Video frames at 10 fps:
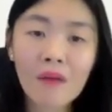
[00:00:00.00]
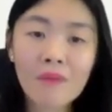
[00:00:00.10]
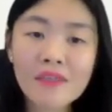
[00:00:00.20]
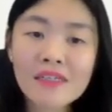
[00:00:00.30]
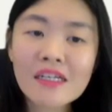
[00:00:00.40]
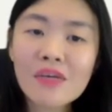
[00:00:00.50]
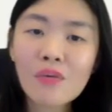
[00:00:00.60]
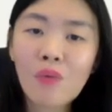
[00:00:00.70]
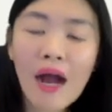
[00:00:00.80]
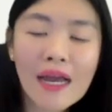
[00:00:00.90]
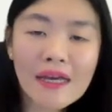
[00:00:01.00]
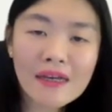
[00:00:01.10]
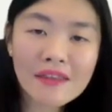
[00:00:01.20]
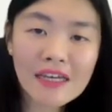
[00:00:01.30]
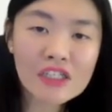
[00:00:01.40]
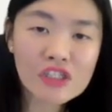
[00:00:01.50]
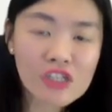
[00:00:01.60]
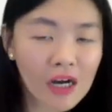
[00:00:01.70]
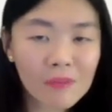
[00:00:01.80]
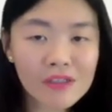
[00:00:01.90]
Basically, why a death charm,